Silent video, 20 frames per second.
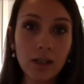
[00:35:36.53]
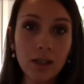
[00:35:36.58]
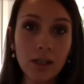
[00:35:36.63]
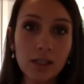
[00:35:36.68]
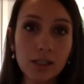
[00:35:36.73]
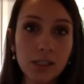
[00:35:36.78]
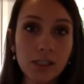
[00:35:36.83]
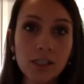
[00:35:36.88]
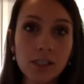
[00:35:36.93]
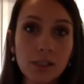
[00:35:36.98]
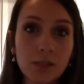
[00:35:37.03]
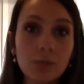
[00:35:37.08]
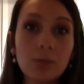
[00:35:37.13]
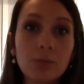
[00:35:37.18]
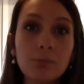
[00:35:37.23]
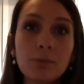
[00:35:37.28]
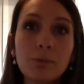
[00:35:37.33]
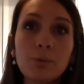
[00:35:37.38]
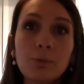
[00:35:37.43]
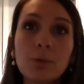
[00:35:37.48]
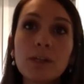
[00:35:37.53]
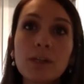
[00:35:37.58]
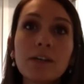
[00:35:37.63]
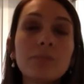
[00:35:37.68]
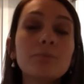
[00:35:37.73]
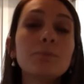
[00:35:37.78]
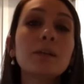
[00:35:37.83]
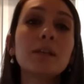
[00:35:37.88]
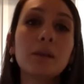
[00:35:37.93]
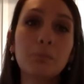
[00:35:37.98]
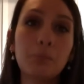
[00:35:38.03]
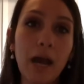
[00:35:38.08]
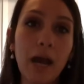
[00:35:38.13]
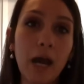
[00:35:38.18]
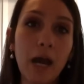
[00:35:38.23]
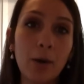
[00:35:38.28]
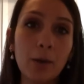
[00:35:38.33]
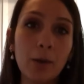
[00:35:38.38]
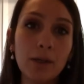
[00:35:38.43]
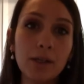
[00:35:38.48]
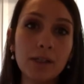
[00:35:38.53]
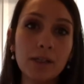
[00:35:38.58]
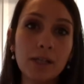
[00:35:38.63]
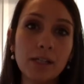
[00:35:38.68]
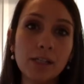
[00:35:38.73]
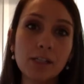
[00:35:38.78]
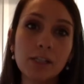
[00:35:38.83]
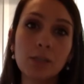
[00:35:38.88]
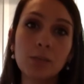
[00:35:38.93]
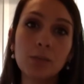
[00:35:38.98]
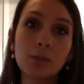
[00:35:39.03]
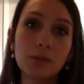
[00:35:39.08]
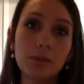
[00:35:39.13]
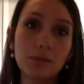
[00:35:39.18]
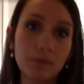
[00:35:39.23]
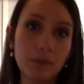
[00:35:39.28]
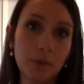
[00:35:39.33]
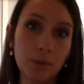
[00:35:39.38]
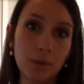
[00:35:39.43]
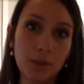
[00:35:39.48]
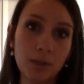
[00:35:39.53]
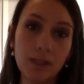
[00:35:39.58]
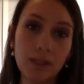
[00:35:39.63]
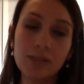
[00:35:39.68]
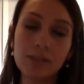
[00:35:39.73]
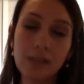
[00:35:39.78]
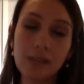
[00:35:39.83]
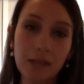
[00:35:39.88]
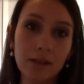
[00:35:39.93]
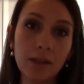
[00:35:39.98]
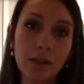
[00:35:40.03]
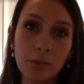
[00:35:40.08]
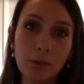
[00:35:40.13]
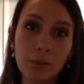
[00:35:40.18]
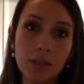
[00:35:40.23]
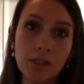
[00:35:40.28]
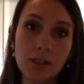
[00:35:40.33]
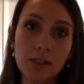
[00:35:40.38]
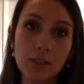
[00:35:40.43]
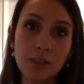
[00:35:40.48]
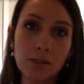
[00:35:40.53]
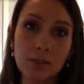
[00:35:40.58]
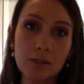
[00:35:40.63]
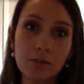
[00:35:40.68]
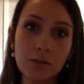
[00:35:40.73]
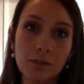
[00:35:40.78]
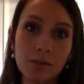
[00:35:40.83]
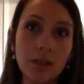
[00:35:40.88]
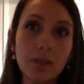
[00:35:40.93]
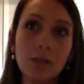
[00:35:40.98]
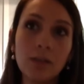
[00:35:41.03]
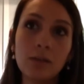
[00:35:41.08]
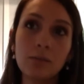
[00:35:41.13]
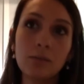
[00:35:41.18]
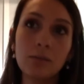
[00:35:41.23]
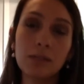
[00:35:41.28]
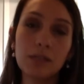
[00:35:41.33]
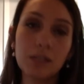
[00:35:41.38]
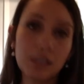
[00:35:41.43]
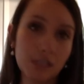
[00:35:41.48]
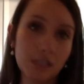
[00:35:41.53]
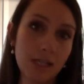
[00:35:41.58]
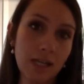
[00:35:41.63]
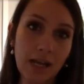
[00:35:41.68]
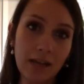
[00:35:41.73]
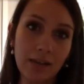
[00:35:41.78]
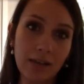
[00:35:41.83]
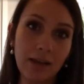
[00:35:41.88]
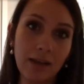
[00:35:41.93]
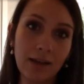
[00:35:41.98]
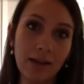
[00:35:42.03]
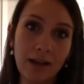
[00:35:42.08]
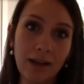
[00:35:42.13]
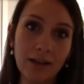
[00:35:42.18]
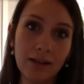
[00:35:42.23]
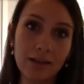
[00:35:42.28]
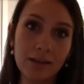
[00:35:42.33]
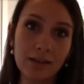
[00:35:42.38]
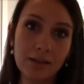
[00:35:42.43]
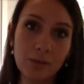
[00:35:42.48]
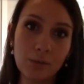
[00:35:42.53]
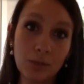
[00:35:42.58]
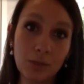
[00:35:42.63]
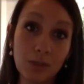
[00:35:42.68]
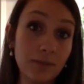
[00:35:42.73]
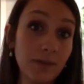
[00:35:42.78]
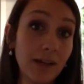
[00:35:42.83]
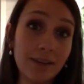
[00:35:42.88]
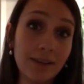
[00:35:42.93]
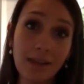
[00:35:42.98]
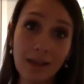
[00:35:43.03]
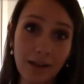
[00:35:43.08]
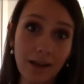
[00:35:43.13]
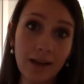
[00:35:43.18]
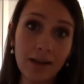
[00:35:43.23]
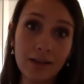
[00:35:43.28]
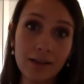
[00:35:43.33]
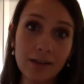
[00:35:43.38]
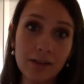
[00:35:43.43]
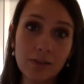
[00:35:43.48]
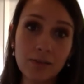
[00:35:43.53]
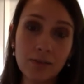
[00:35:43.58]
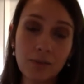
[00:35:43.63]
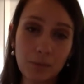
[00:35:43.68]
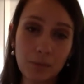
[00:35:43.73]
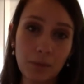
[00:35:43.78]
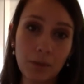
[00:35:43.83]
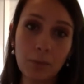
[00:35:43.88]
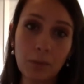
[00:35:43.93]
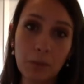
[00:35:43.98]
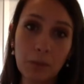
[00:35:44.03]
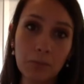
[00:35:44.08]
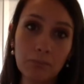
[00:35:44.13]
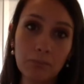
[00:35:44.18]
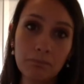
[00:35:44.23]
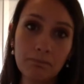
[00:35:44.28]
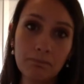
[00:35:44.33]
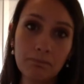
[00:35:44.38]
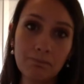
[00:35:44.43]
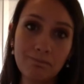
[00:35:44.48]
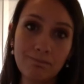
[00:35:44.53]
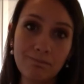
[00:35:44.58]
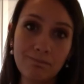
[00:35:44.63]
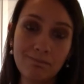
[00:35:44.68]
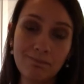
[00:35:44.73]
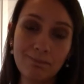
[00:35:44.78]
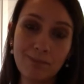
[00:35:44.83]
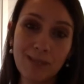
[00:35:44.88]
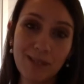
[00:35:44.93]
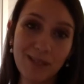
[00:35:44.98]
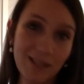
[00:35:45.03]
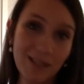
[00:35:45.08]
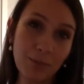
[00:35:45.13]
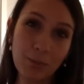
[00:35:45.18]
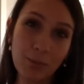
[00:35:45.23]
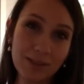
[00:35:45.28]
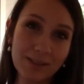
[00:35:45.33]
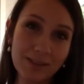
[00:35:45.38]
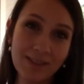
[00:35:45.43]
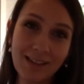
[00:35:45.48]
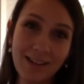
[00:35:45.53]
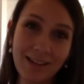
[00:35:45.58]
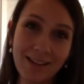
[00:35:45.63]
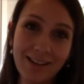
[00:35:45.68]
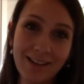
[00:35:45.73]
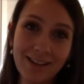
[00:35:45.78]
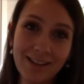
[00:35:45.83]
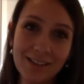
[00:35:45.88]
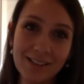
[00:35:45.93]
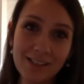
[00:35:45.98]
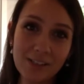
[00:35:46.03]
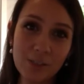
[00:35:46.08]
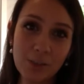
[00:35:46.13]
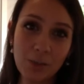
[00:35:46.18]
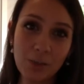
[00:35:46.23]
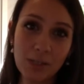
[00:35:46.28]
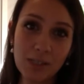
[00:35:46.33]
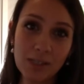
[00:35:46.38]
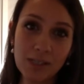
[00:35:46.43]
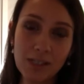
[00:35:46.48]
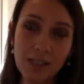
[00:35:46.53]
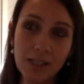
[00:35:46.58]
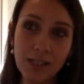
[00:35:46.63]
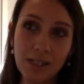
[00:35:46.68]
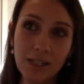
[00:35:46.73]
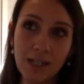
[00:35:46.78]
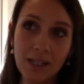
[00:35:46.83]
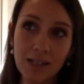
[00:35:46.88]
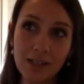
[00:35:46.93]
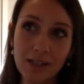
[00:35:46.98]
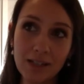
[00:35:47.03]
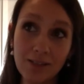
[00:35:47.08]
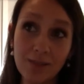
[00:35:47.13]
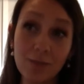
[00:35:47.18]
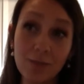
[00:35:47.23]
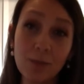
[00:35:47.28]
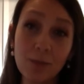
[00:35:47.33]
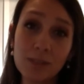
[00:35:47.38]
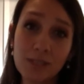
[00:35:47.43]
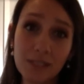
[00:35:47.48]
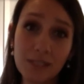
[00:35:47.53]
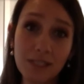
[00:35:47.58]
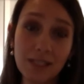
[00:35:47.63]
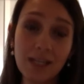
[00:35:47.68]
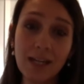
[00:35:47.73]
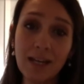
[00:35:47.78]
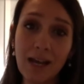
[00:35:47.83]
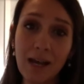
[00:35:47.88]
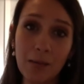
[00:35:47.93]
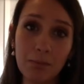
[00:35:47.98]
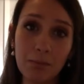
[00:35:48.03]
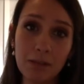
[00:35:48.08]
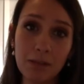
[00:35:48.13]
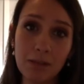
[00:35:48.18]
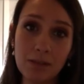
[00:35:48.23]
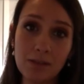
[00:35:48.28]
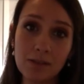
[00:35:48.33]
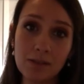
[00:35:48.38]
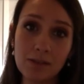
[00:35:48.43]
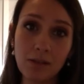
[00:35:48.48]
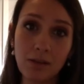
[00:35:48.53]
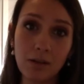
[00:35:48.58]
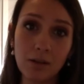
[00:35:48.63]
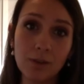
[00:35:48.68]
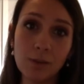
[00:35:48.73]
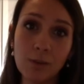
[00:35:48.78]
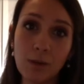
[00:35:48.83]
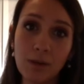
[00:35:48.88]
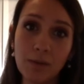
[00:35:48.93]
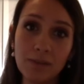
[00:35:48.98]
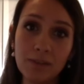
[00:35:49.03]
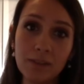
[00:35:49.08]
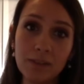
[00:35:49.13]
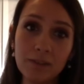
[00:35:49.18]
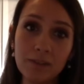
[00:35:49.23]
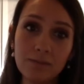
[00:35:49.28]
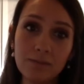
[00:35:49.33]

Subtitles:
She would have been empowered, and she would have known exactly what to do because she had that guidance, would have had that guidance from her mom. But it wasn't that kind of situation. And unfortunately, that happens all too often.